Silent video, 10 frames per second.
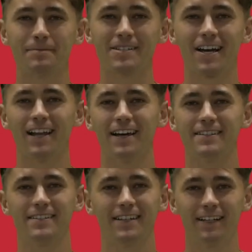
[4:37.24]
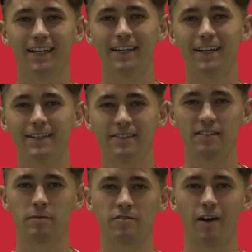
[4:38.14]
match highlights and click here to
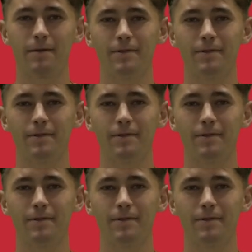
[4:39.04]
subscribe.